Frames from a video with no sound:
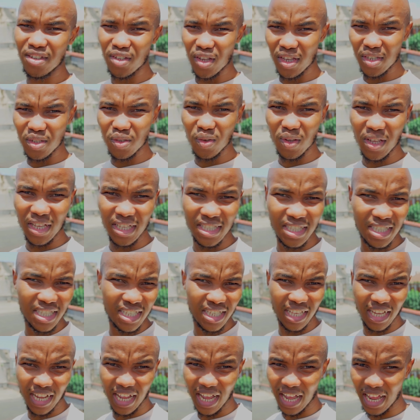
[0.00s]
as you can see
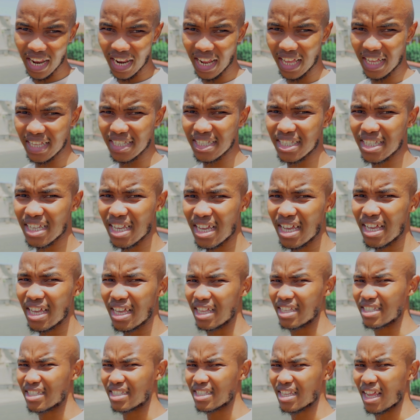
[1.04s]
the colors
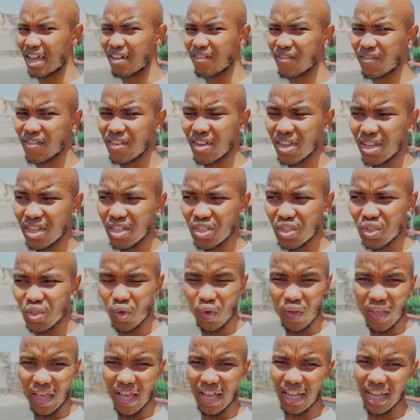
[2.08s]
and stuff.
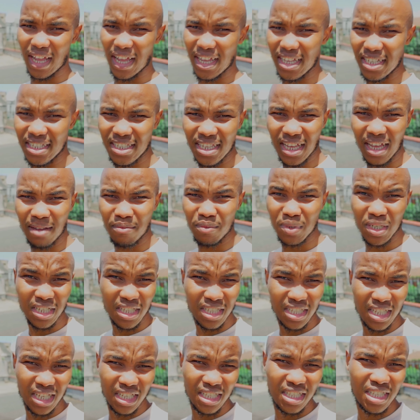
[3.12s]
So yeah guys, I'm
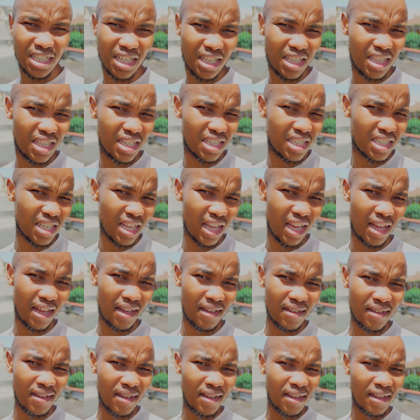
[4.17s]
just testing this
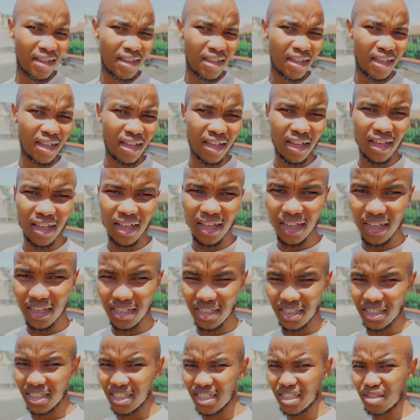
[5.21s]

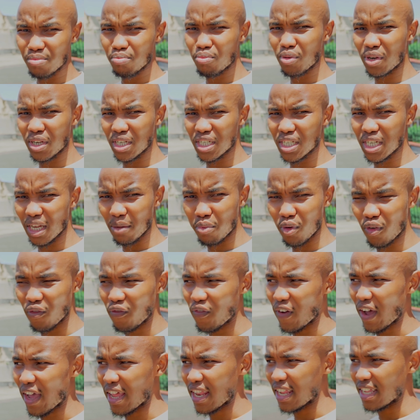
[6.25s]
this picture
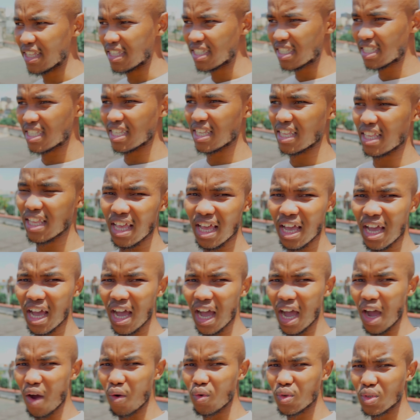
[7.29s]
profile and see
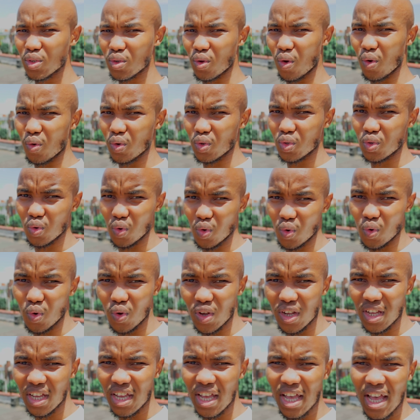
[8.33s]
how it's going to
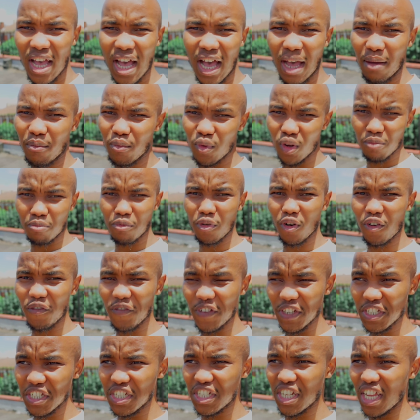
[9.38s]
look. I'm not
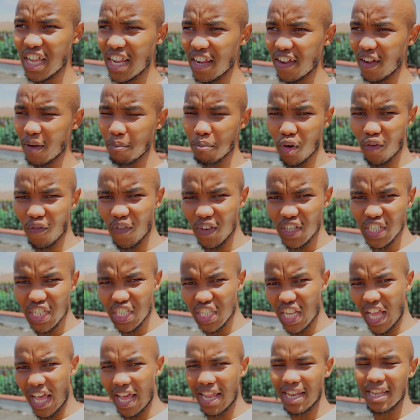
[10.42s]

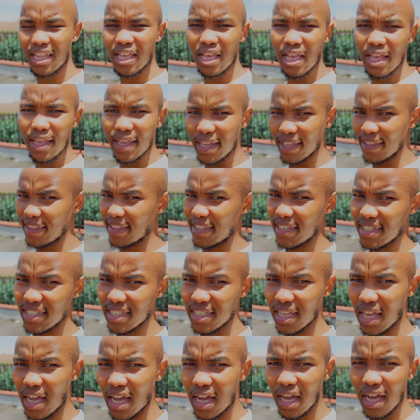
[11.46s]
professional in these
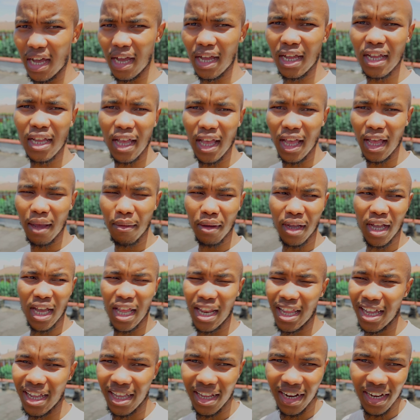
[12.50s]

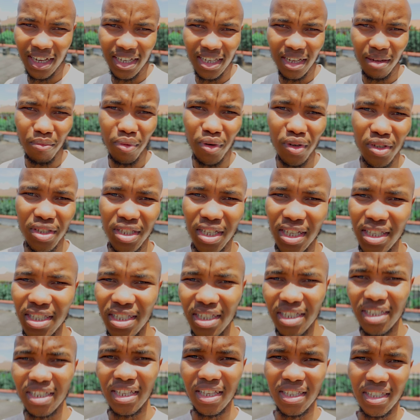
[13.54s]
color grading
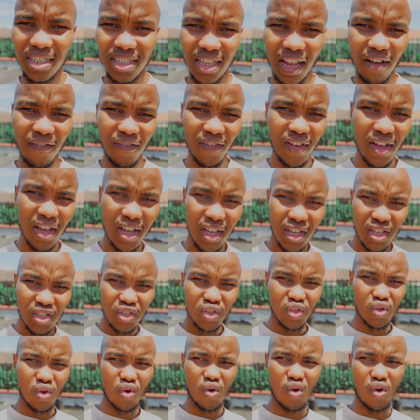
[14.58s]
processes and stuff,
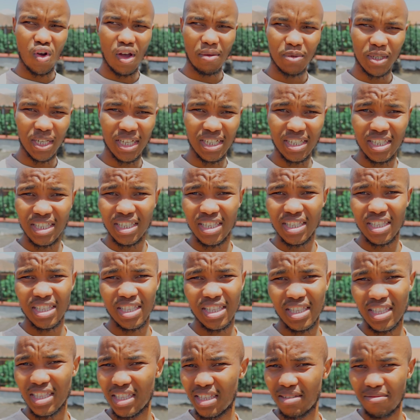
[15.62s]
so it's
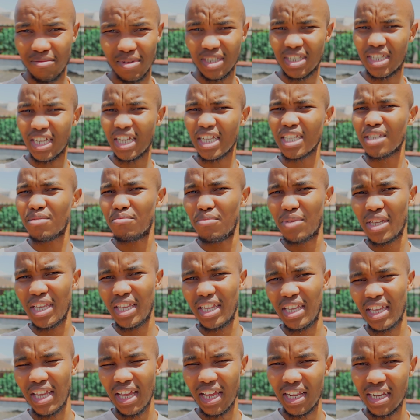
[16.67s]
just
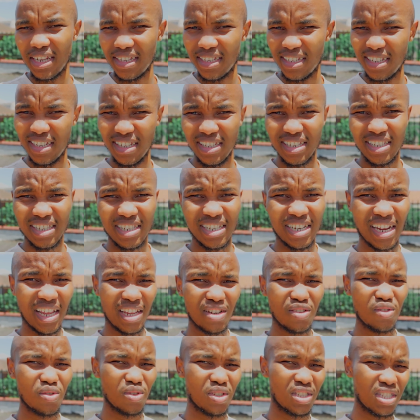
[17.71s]
me and
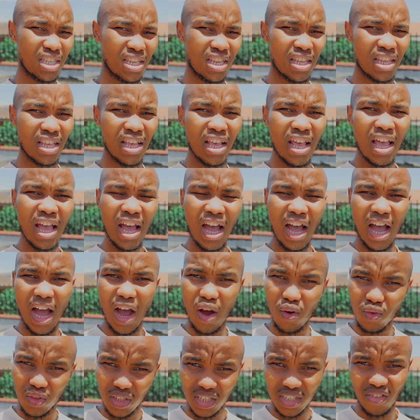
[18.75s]
trying to see
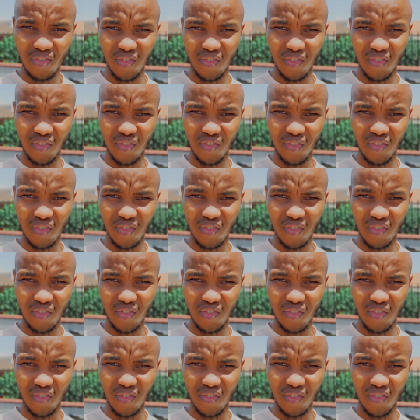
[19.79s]
how this